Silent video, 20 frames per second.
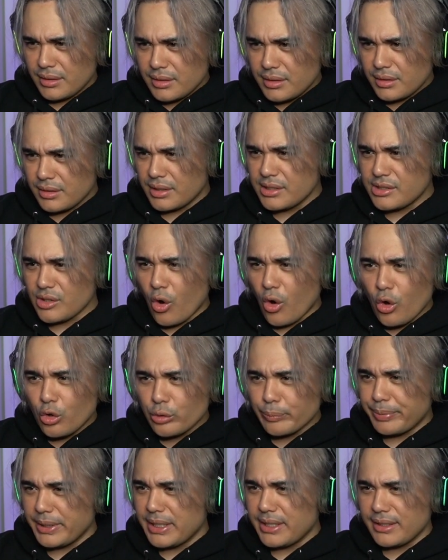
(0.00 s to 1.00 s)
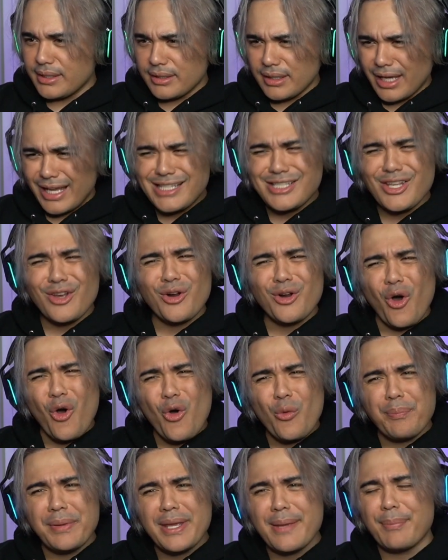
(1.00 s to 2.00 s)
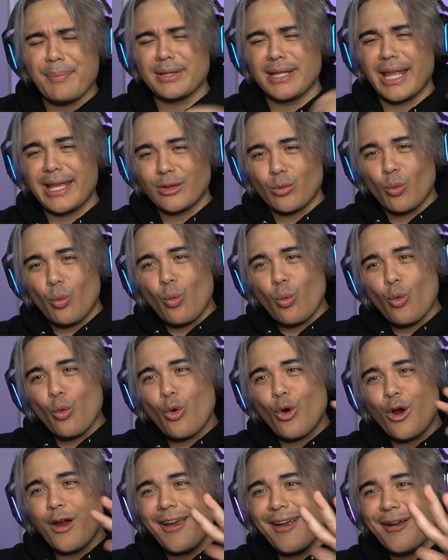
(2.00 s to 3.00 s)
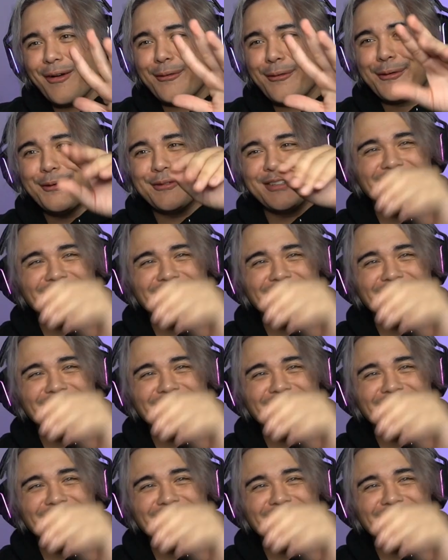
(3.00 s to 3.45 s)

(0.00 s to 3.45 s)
This old beat. It's an old beat, but like that